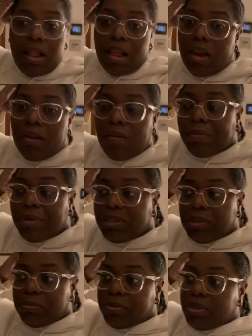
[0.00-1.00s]
I know I'm not
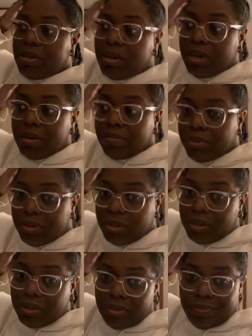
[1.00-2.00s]
supposed to do that,
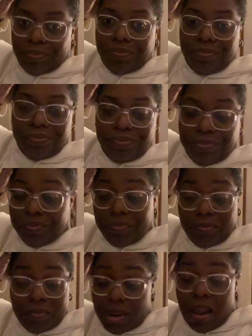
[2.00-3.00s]
but
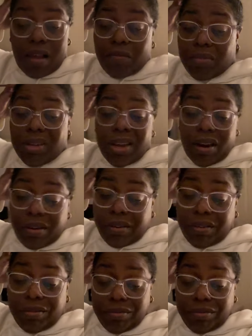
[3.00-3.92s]
I'm tired.